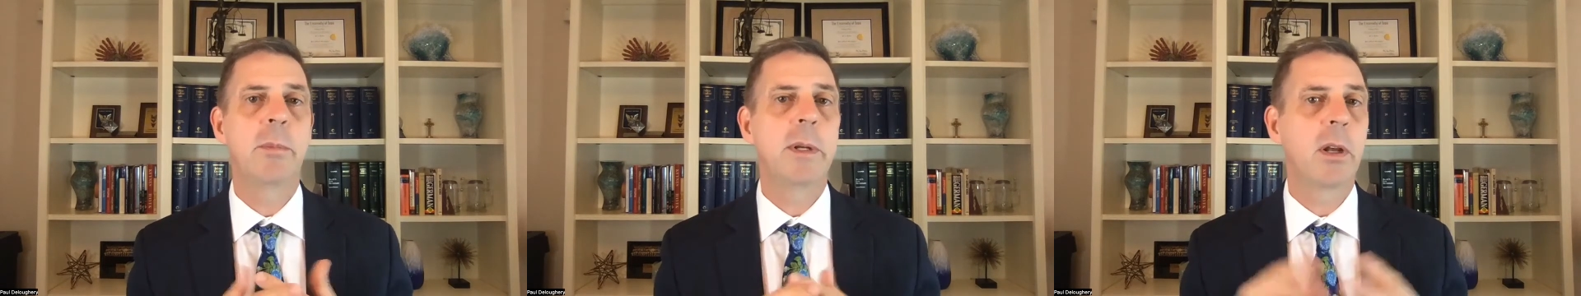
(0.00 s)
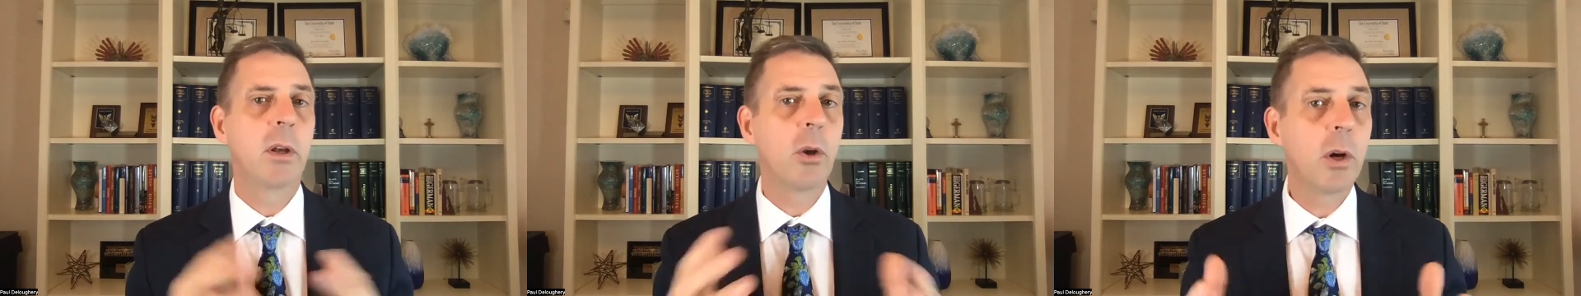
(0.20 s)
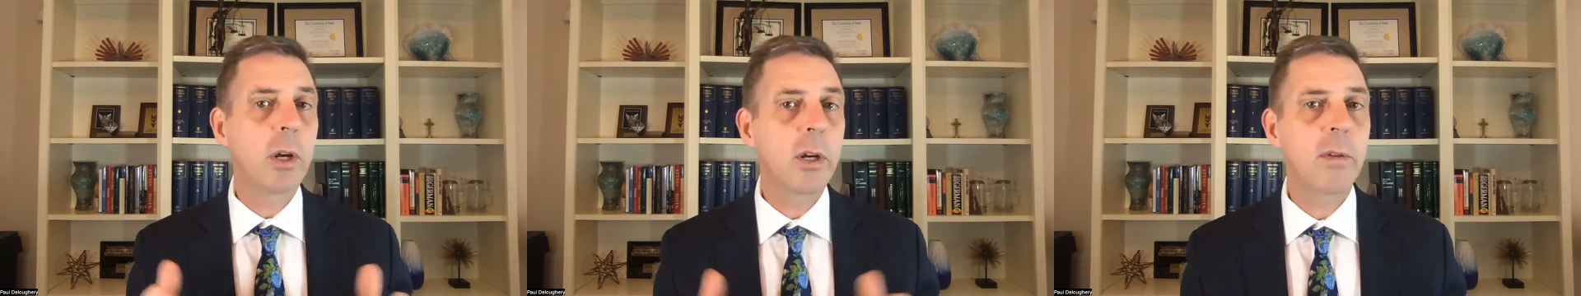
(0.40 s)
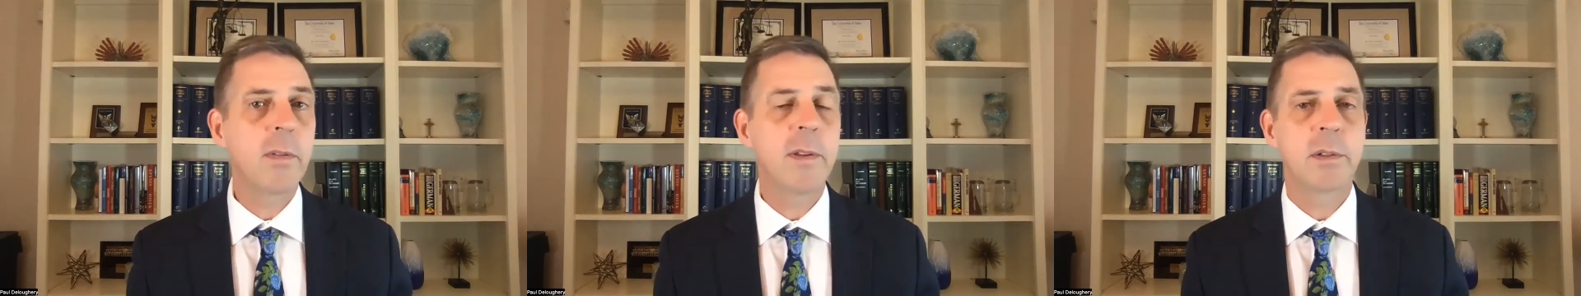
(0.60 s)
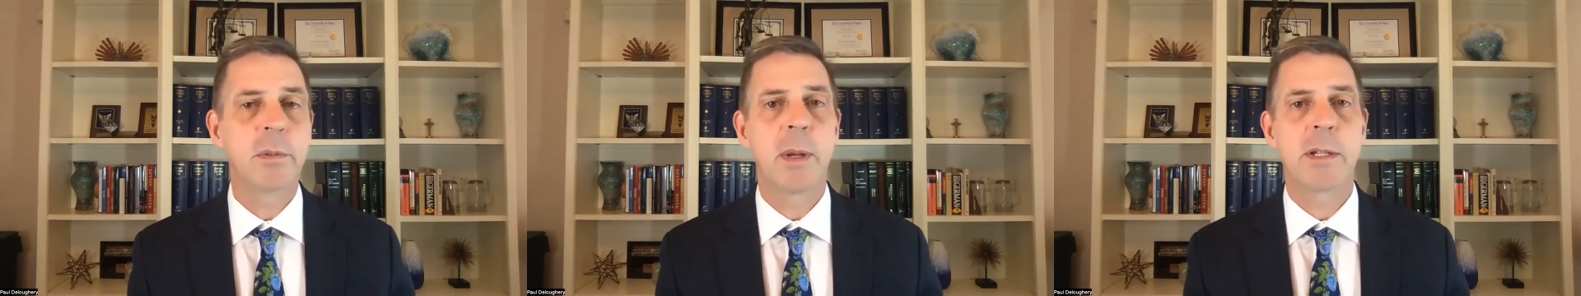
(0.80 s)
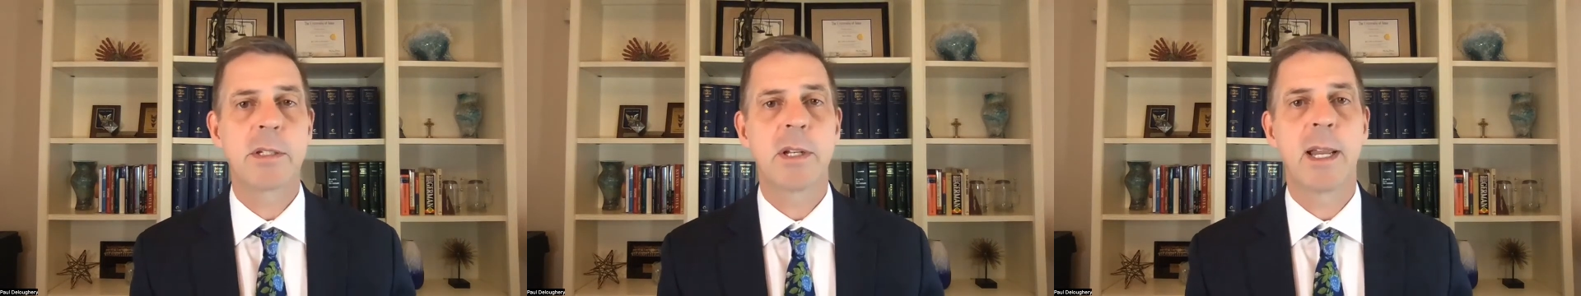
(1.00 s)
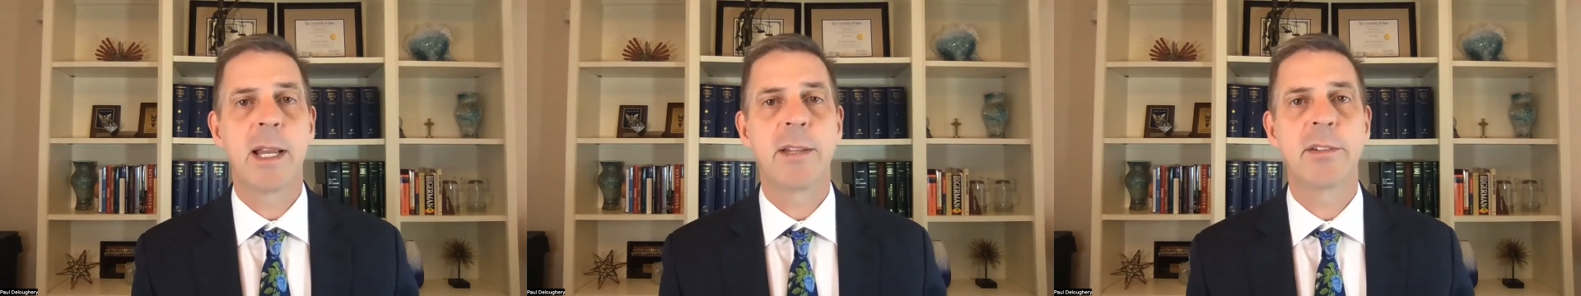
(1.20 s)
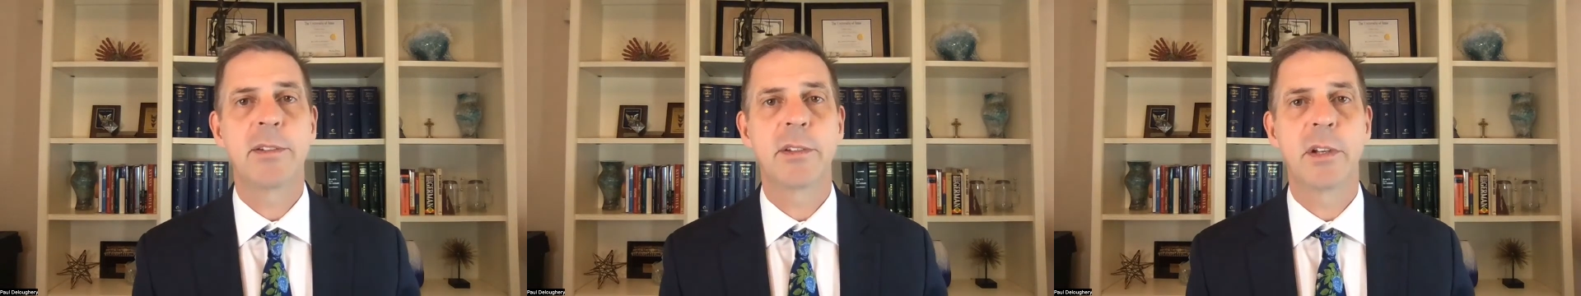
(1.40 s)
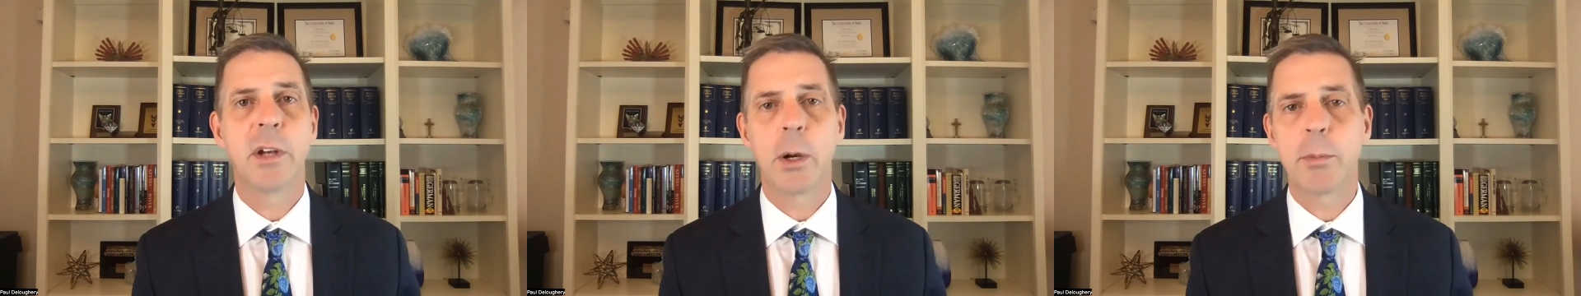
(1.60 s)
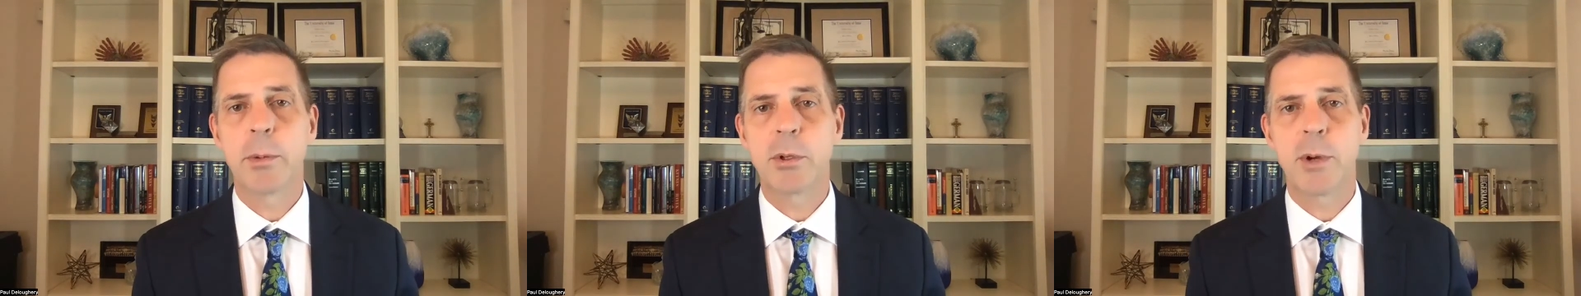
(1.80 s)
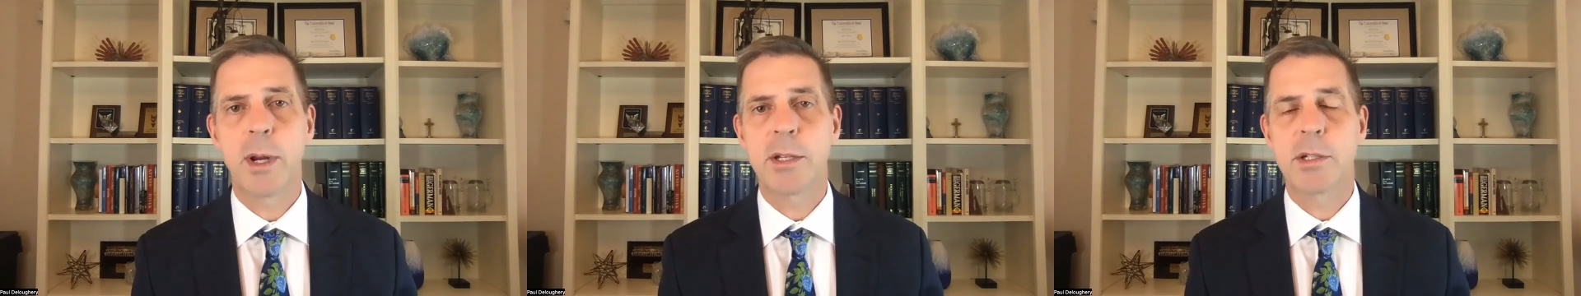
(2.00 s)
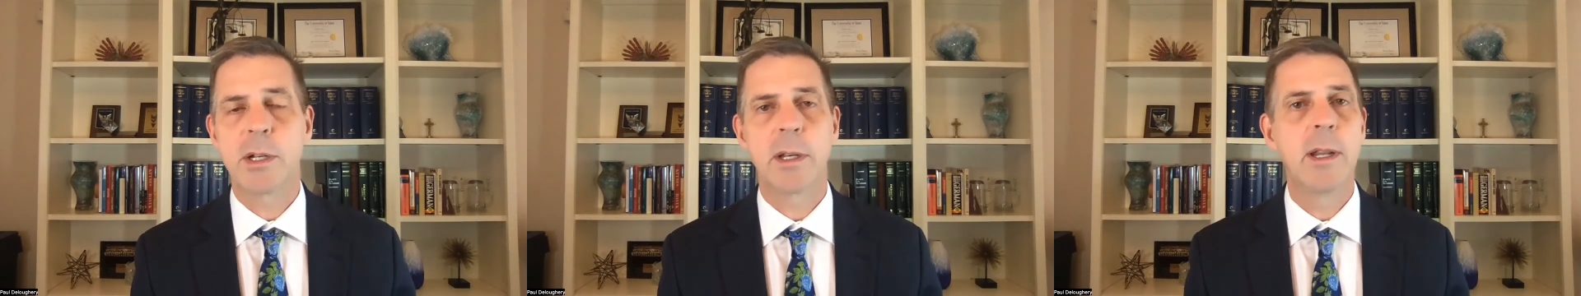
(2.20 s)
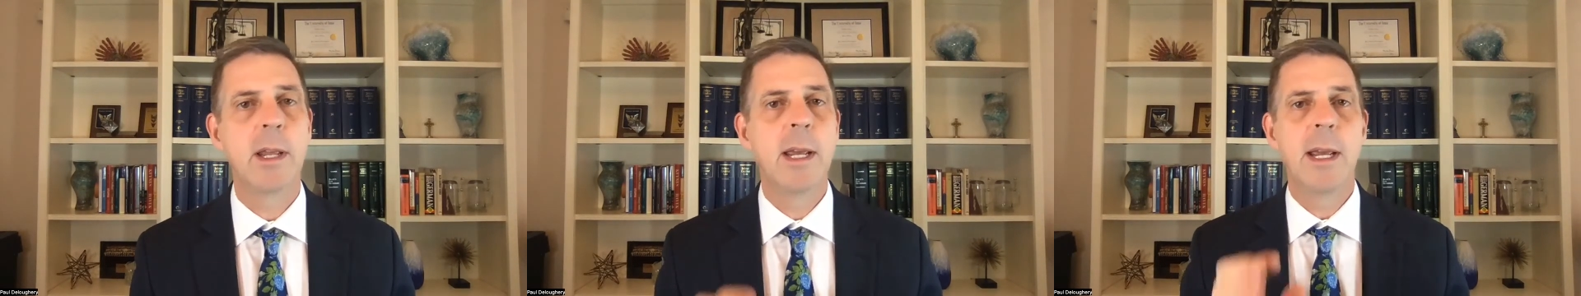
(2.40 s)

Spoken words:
a lawyer that specializes in arbitration,